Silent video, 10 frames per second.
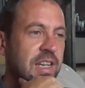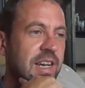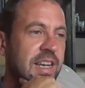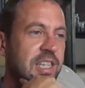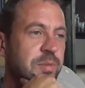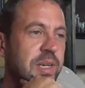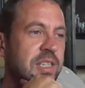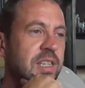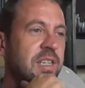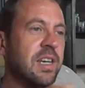And I
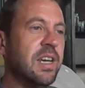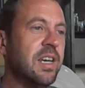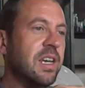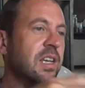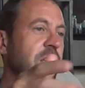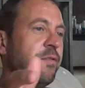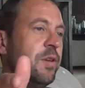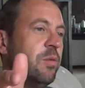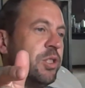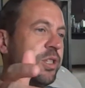expected in the
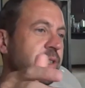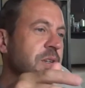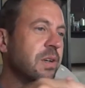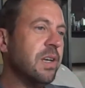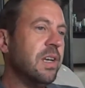future